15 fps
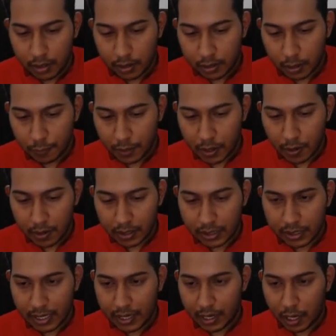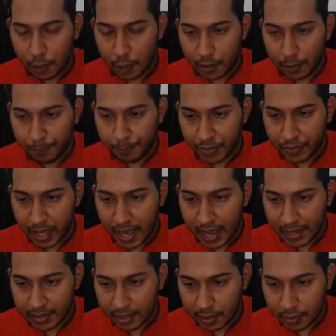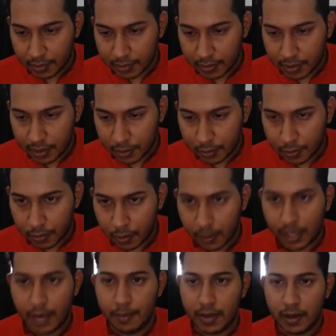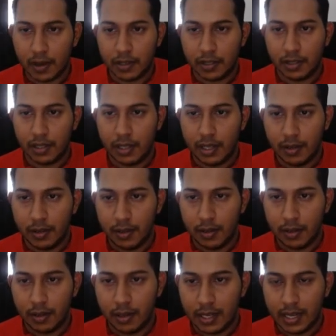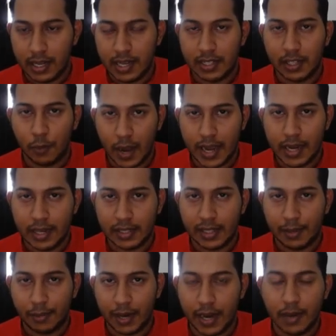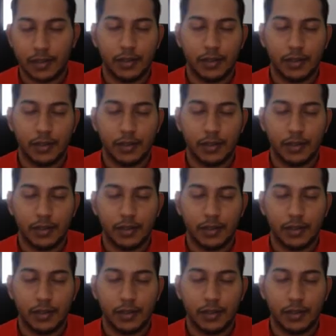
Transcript: So we're going to set our x equals to 0, okay, because it is a y-intercept, right?